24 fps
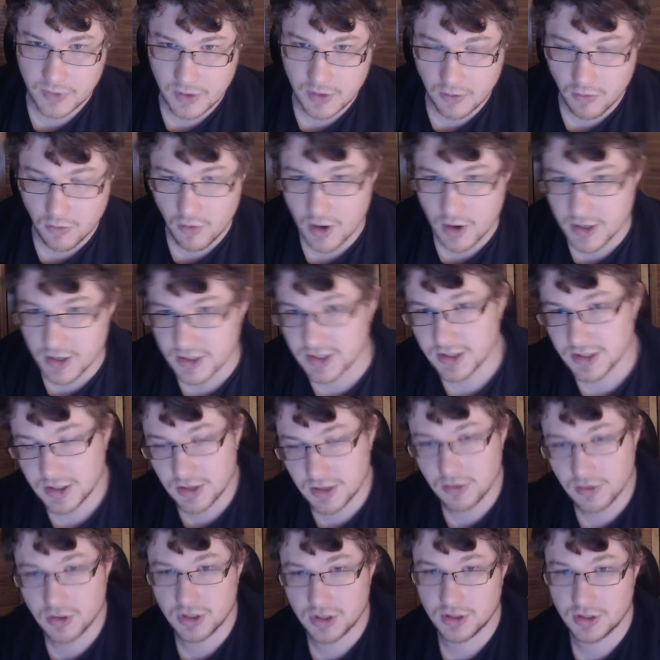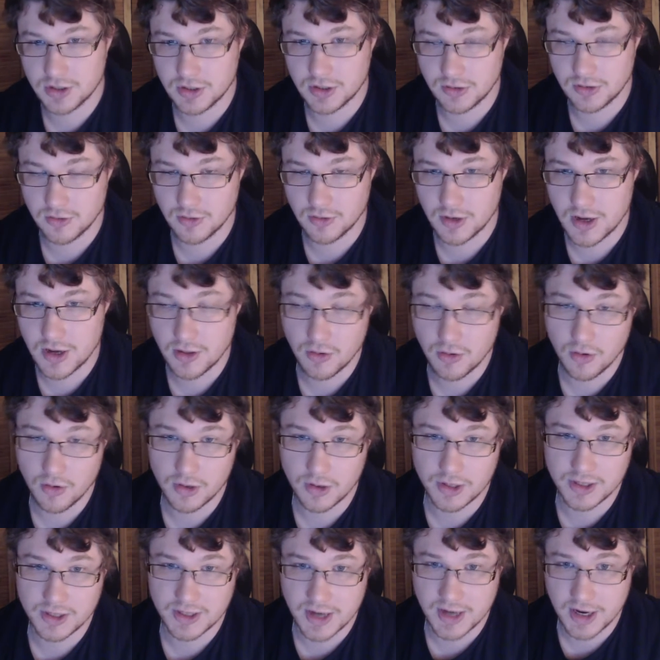one institution to another
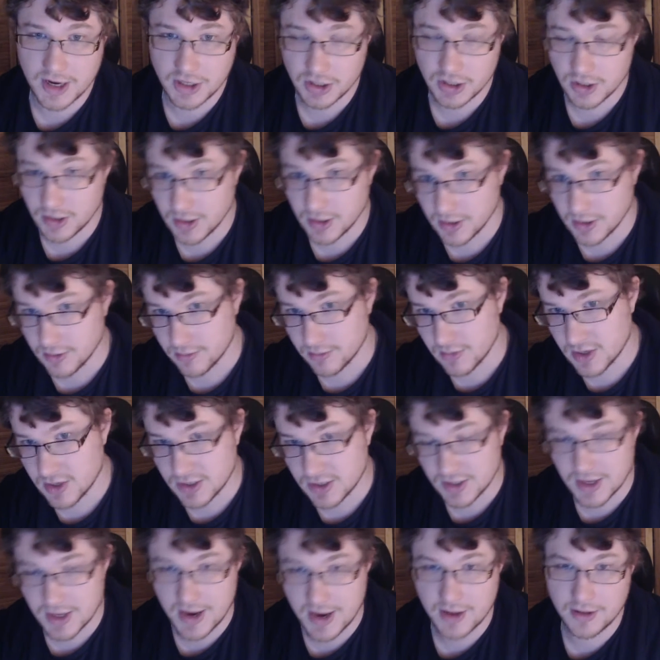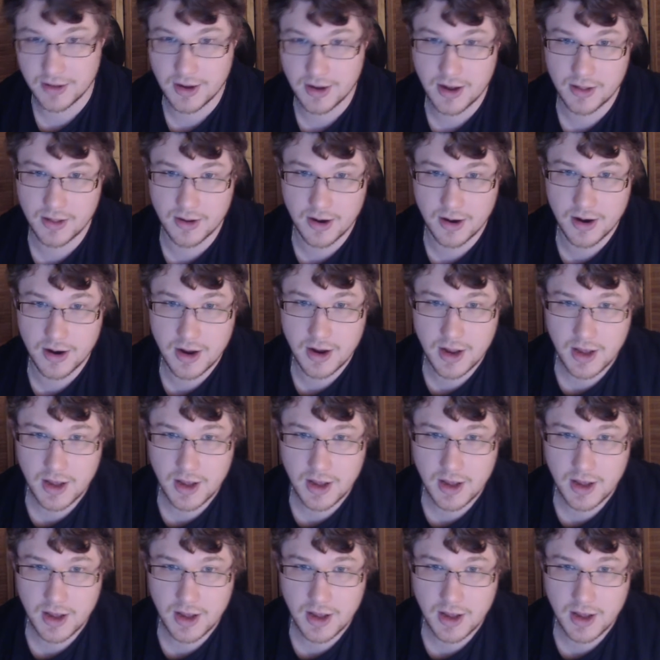organization and this, that, and the other.